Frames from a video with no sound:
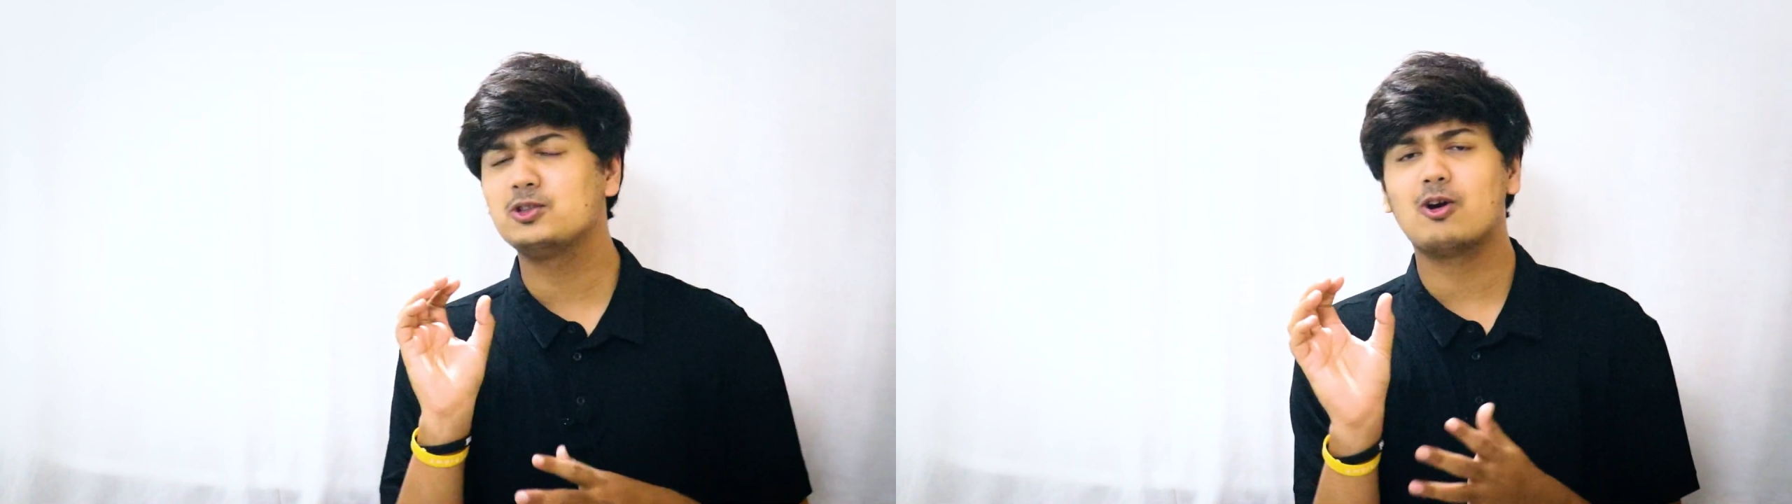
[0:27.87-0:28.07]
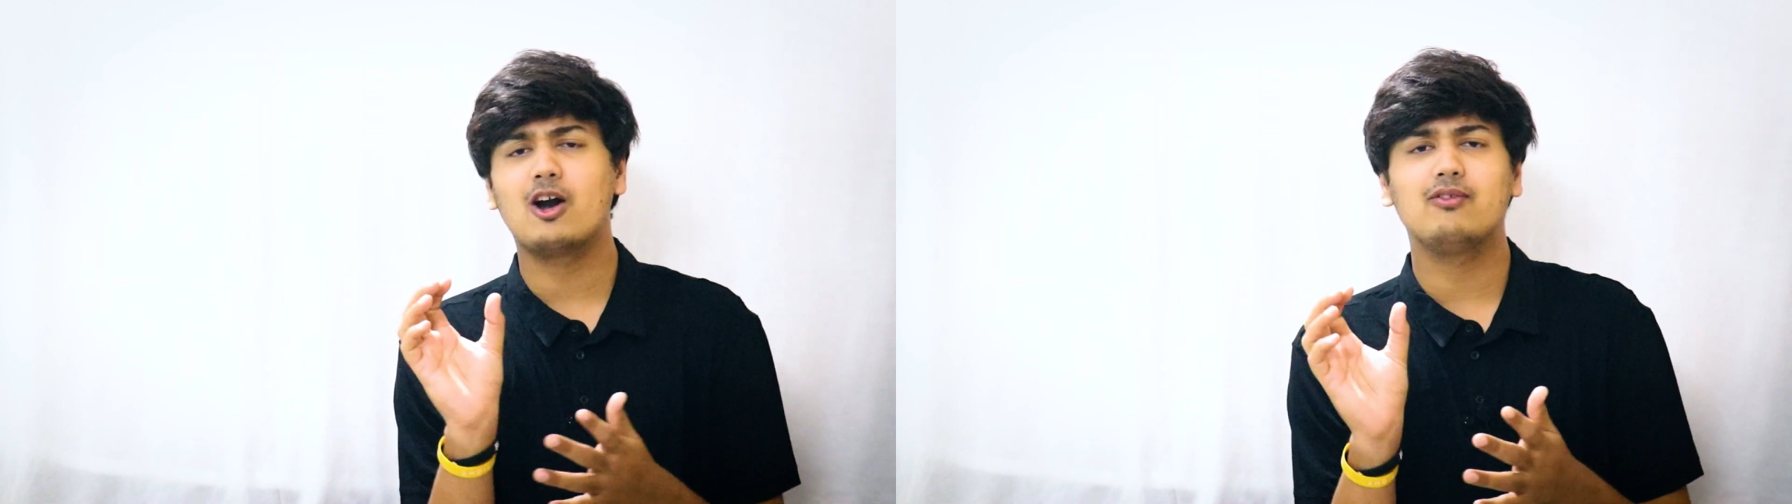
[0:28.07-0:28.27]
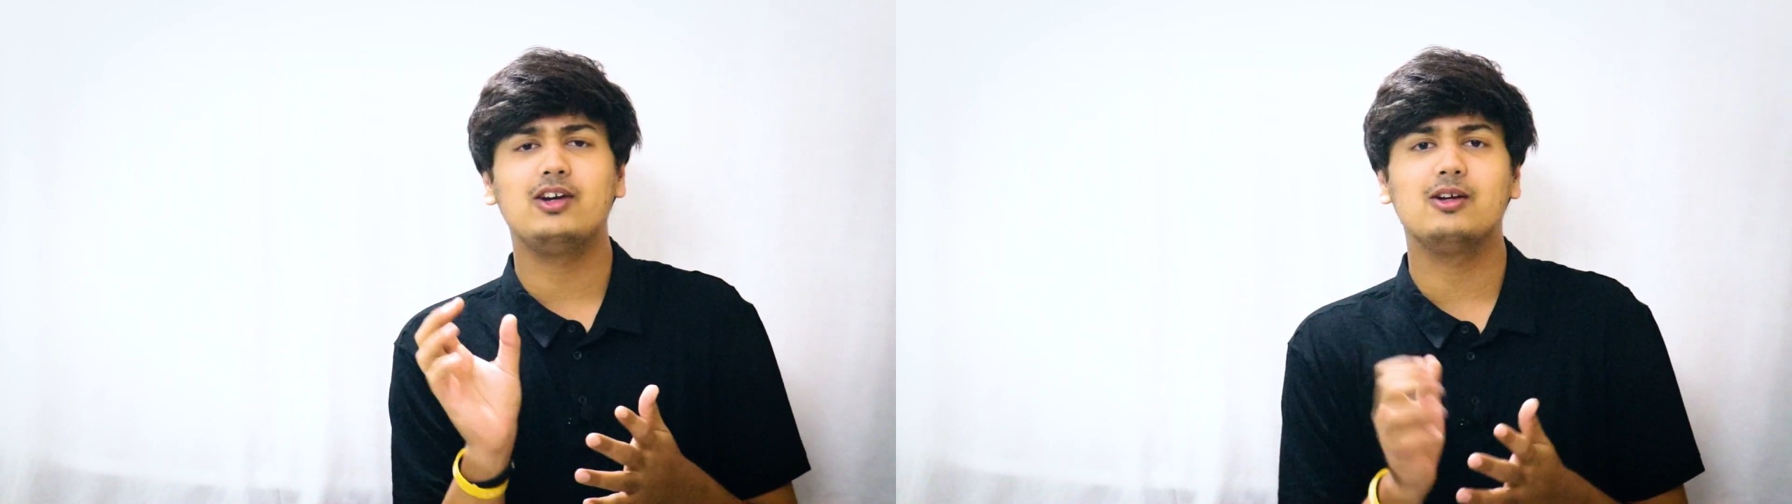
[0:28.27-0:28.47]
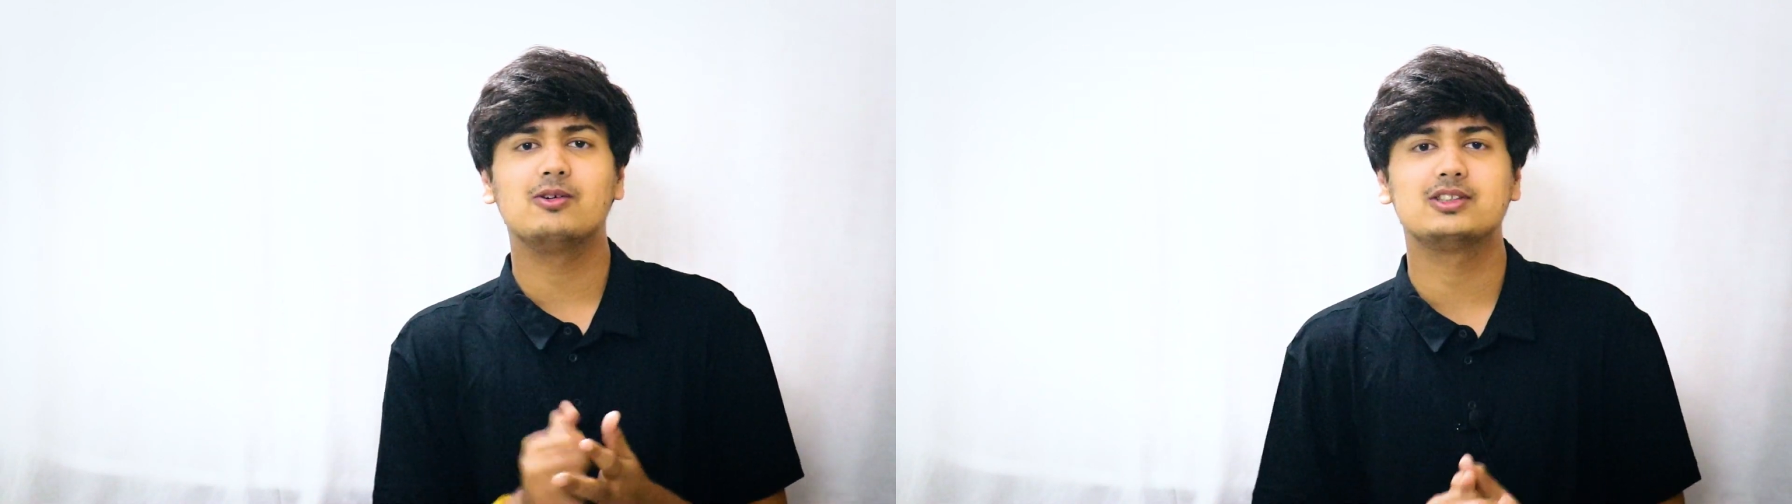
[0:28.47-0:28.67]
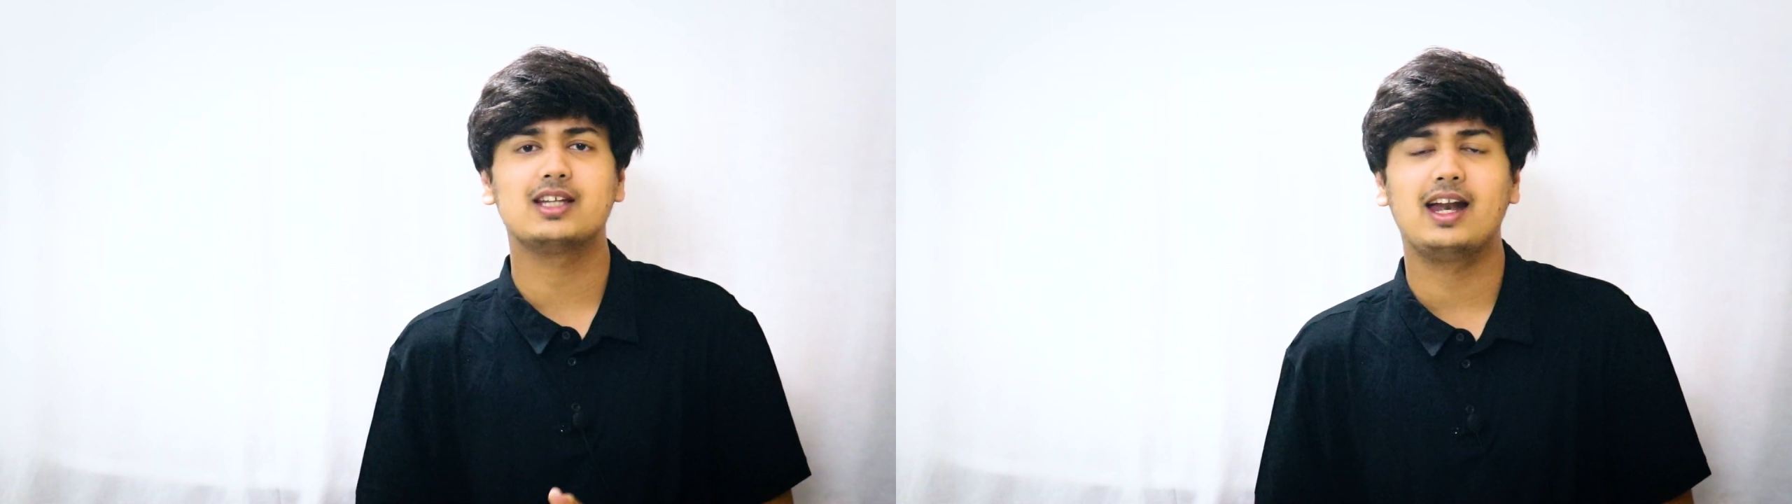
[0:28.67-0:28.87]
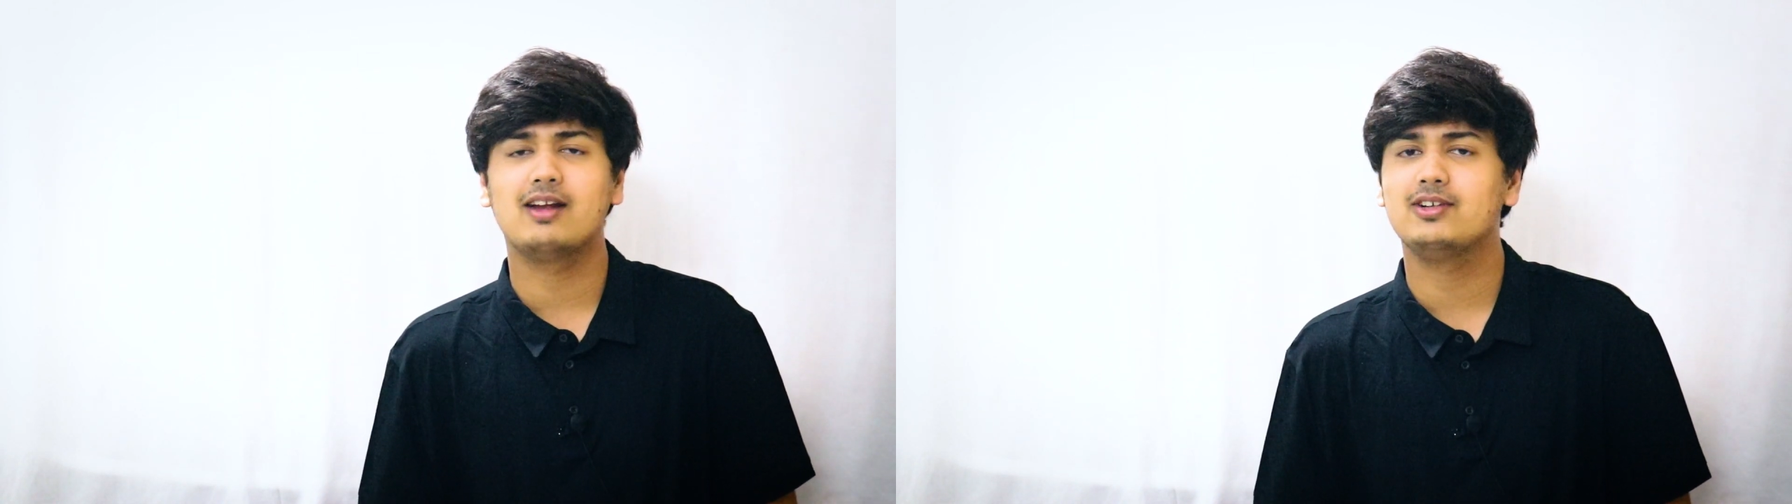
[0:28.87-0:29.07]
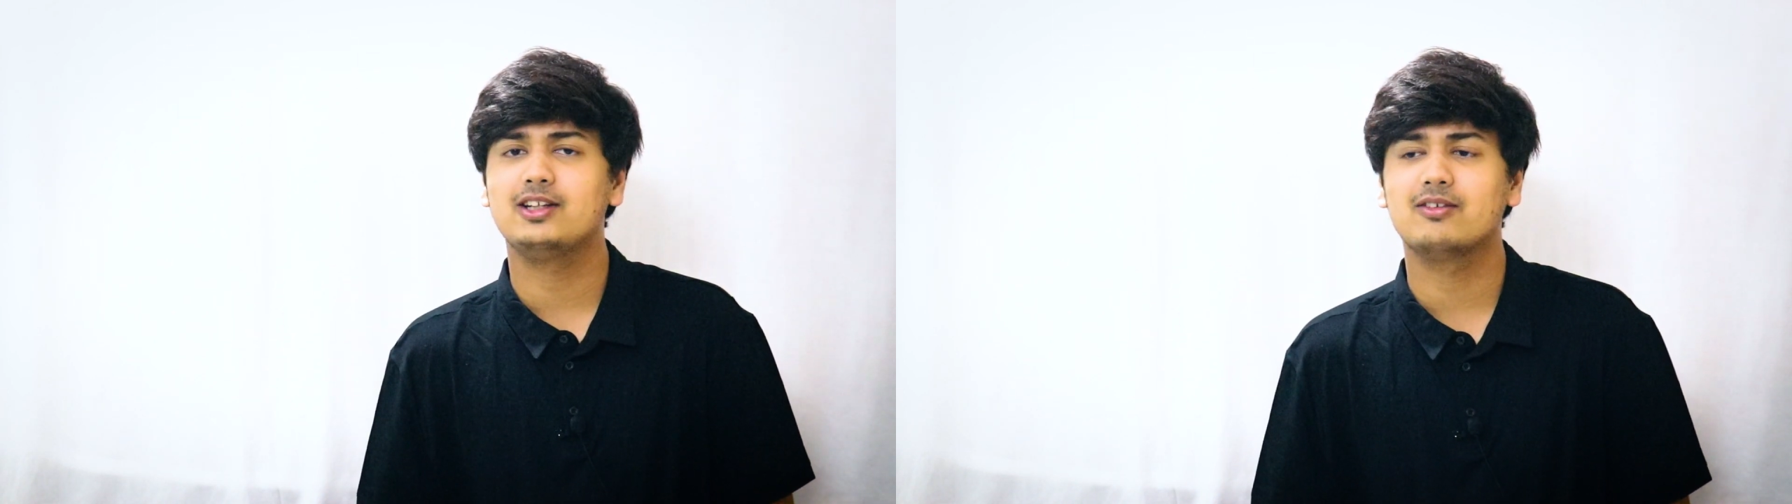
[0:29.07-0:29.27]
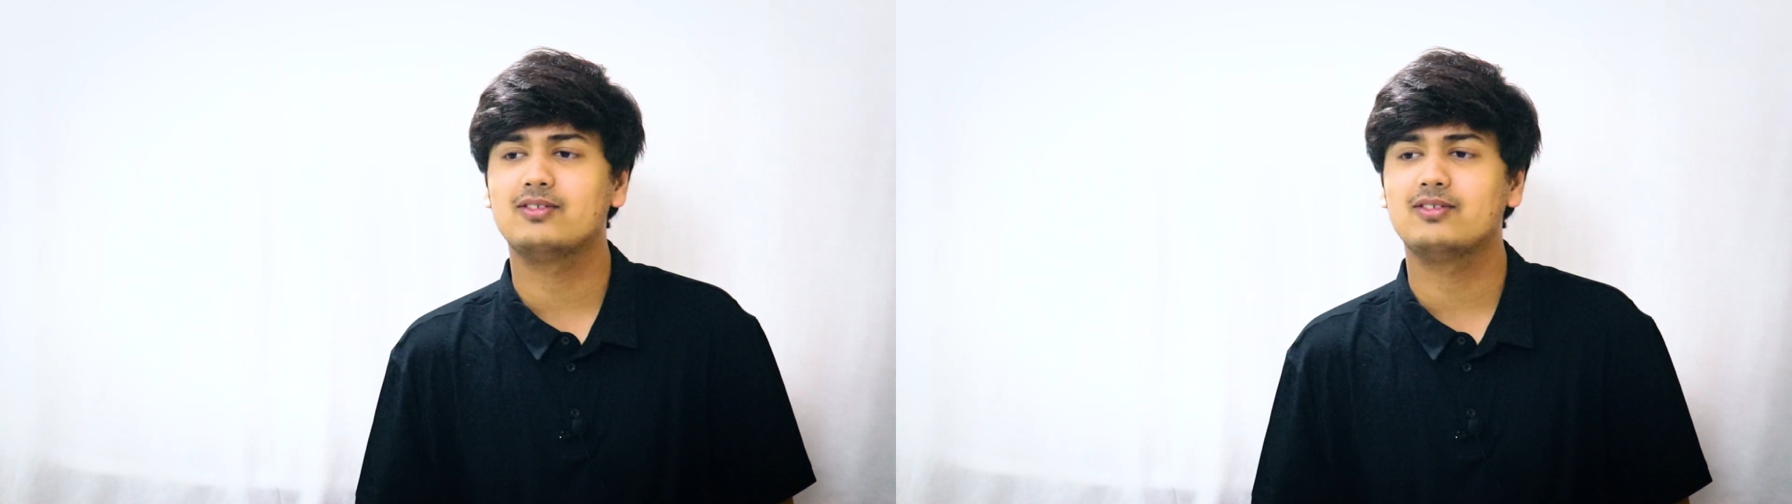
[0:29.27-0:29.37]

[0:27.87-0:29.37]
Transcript: short videos and everything